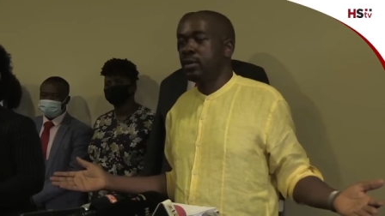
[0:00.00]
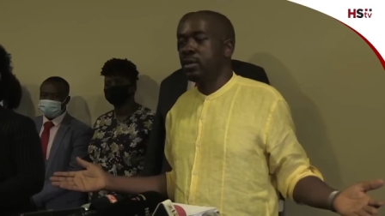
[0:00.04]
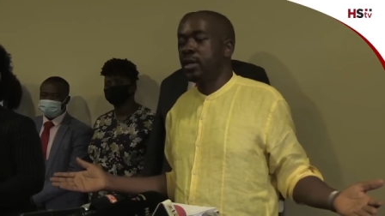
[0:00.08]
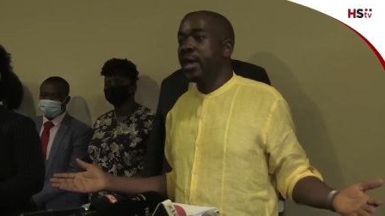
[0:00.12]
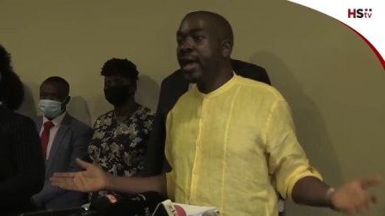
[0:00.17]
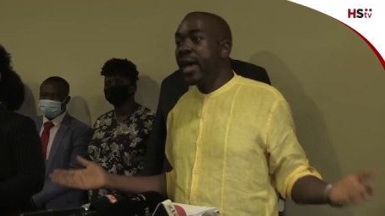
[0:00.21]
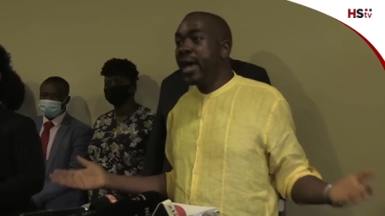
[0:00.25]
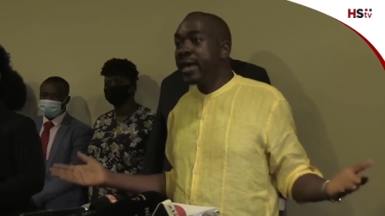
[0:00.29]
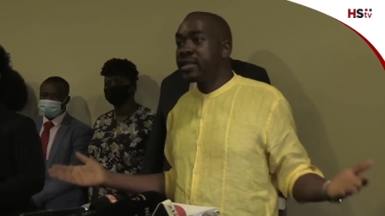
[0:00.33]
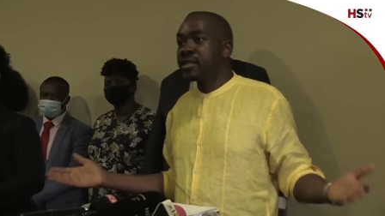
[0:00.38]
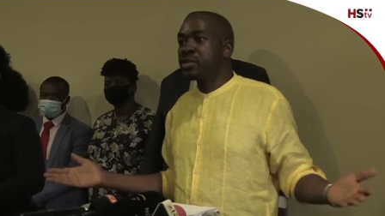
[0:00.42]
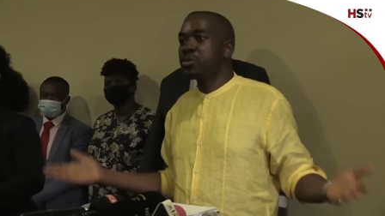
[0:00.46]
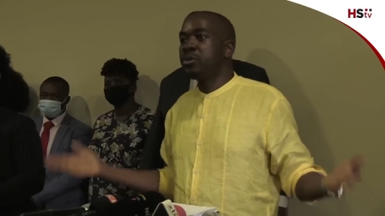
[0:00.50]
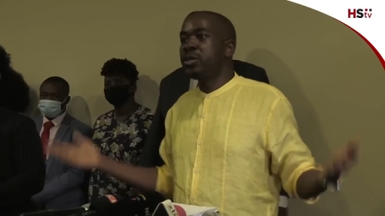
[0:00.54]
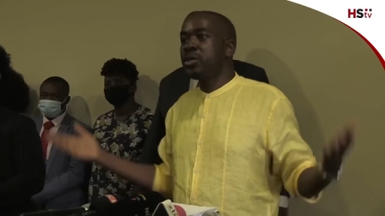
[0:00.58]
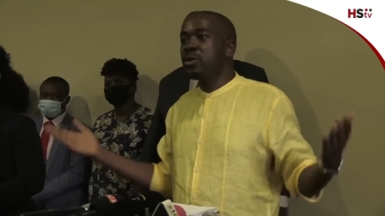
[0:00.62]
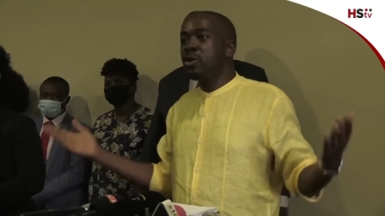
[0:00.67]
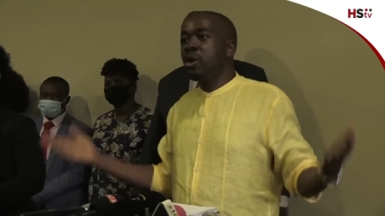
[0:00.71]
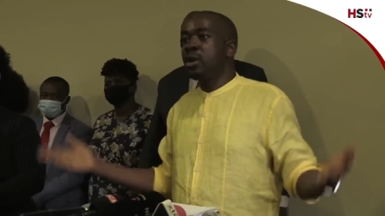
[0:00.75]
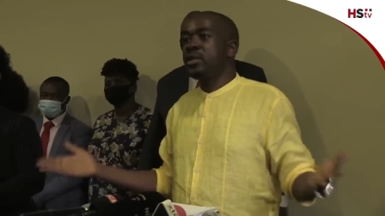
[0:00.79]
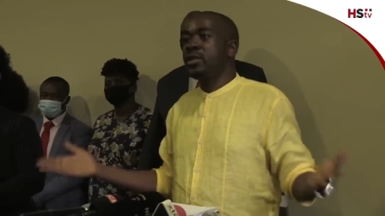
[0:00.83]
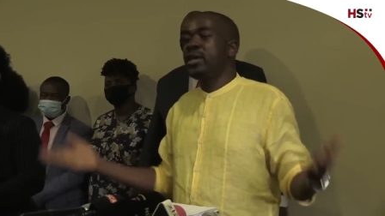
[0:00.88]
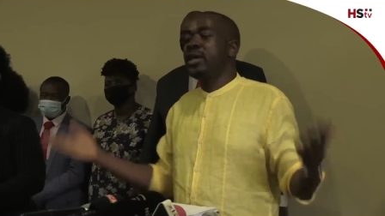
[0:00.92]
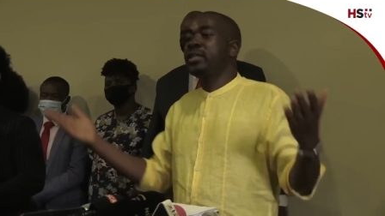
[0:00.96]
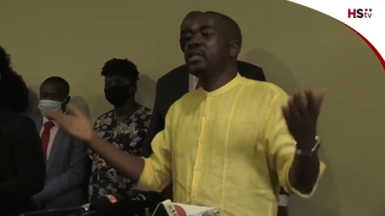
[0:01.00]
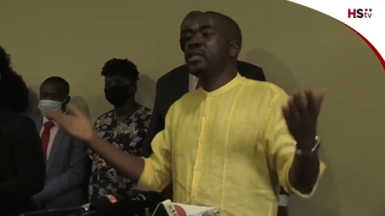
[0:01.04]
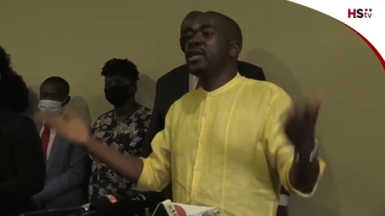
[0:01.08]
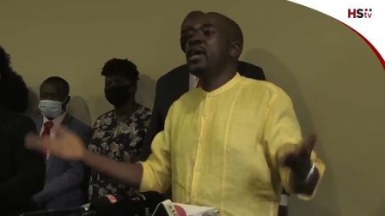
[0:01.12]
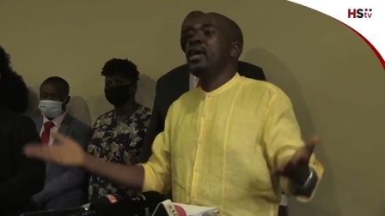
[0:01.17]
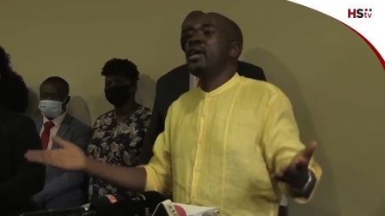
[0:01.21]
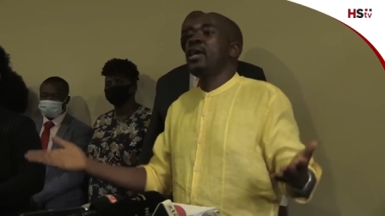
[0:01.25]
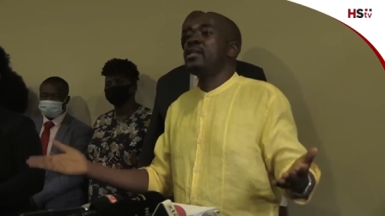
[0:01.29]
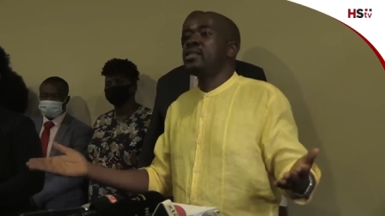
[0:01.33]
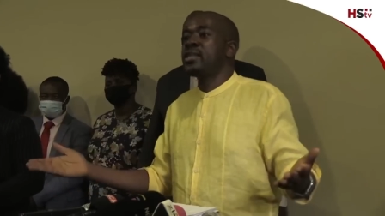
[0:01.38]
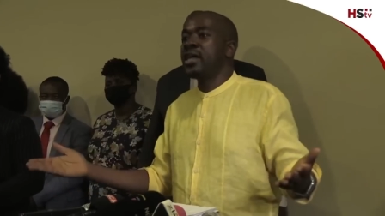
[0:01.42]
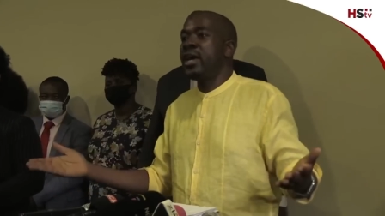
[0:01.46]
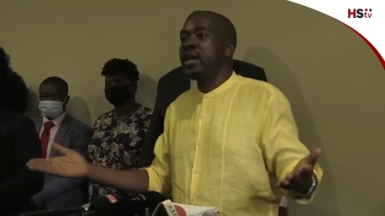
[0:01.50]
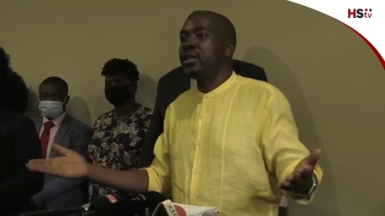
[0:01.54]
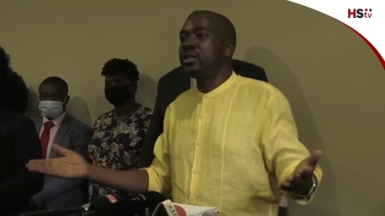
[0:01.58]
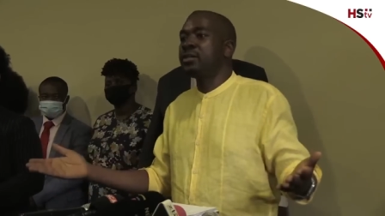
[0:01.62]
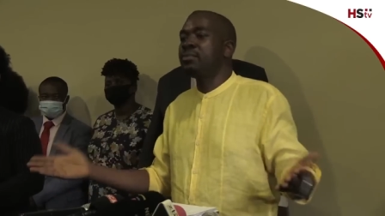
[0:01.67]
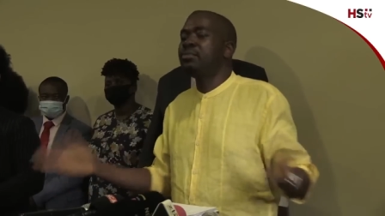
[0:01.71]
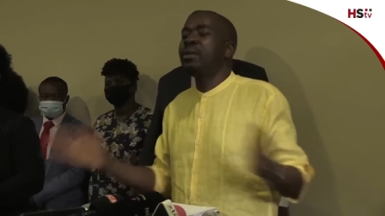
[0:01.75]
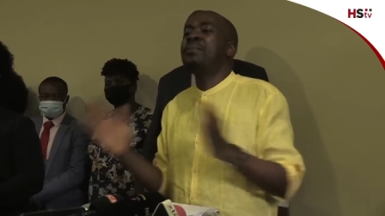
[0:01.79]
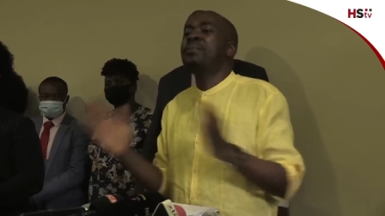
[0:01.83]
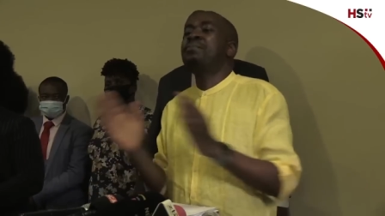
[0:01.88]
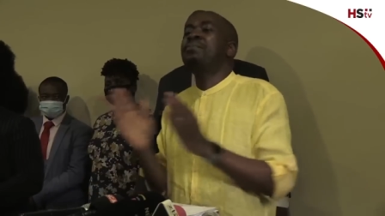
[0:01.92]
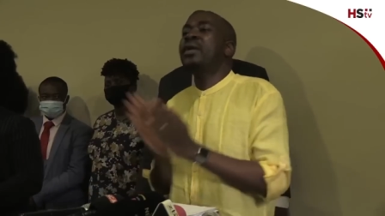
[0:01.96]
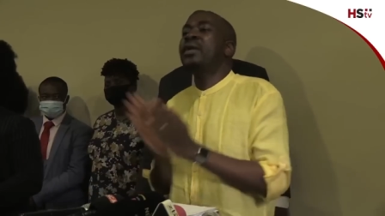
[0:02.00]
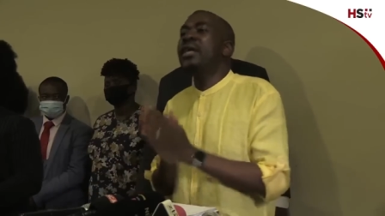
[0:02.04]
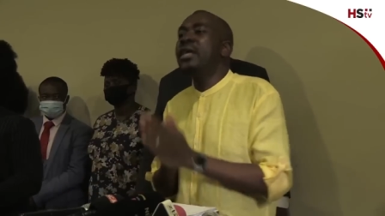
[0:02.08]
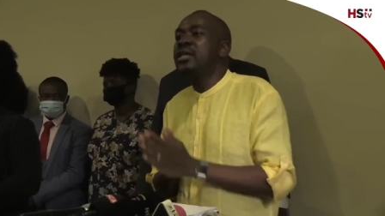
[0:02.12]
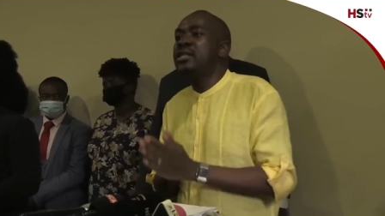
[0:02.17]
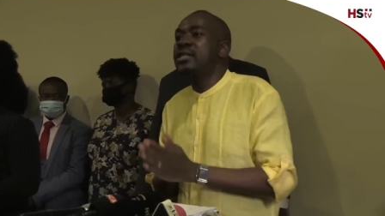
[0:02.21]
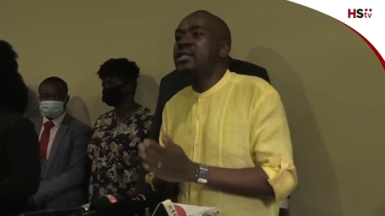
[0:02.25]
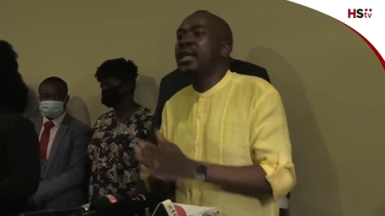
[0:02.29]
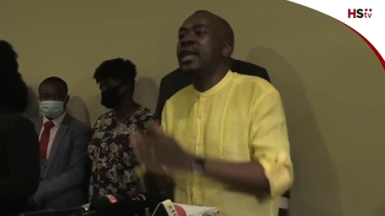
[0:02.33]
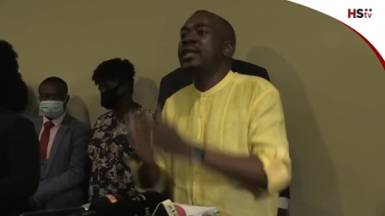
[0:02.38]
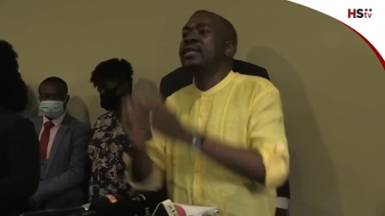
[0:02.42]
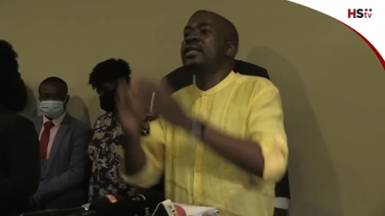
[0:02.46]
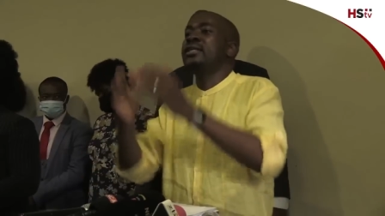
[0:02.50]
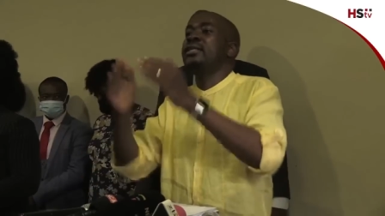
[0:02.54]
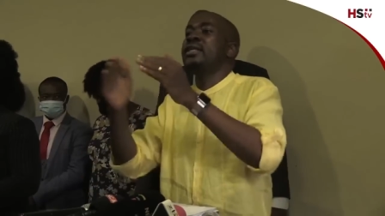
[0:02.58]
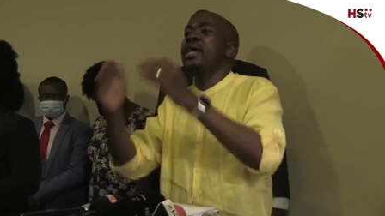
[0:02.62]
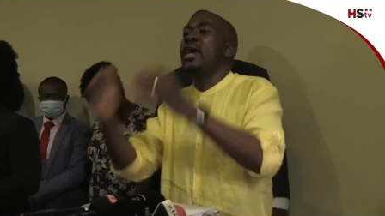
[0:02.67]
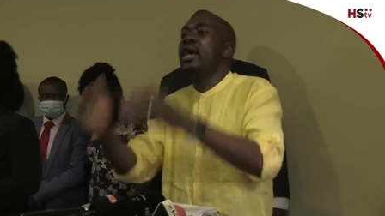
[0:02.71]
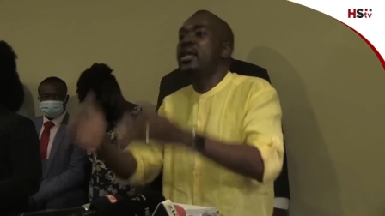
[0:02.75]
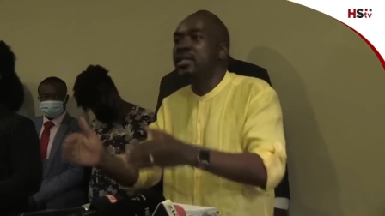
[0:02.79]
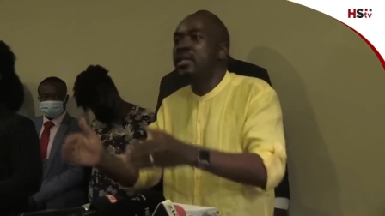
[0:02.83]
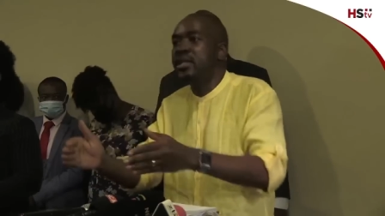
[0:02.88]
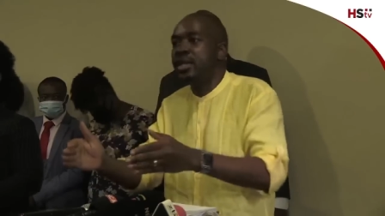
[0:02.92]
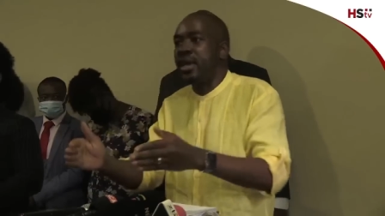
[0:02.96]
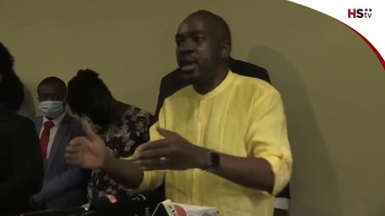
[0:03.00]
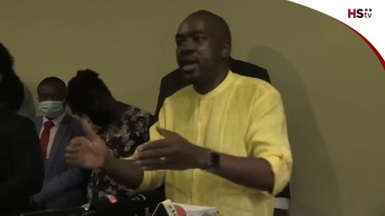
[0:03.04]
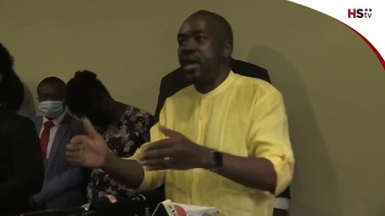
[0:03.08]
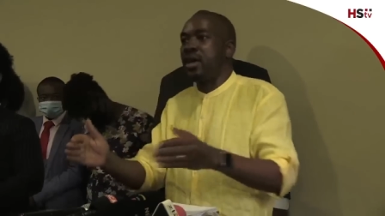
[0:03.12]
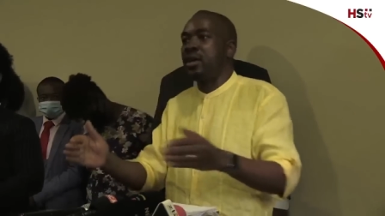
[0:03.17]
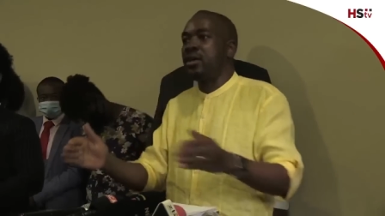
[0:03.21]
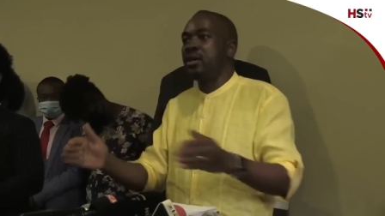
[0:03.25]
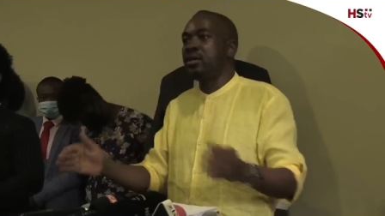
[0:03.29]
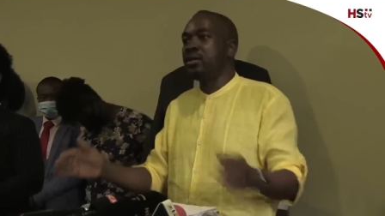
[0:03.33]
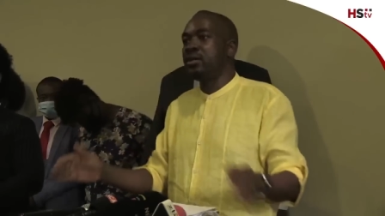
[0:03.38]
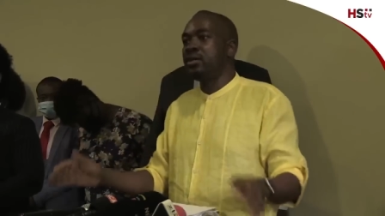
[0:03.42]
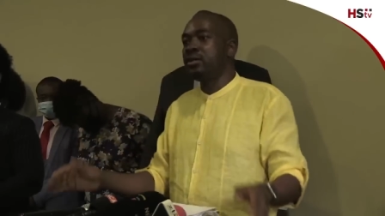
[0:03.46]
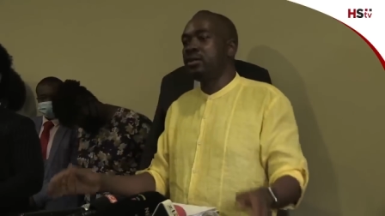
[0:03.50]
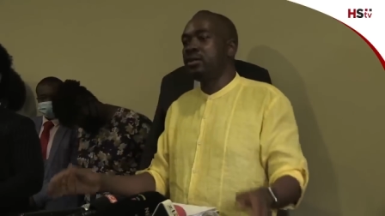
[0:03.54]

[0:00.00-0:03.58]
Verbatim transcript: Yes, we know they share a Z, but please let it end there. Yes.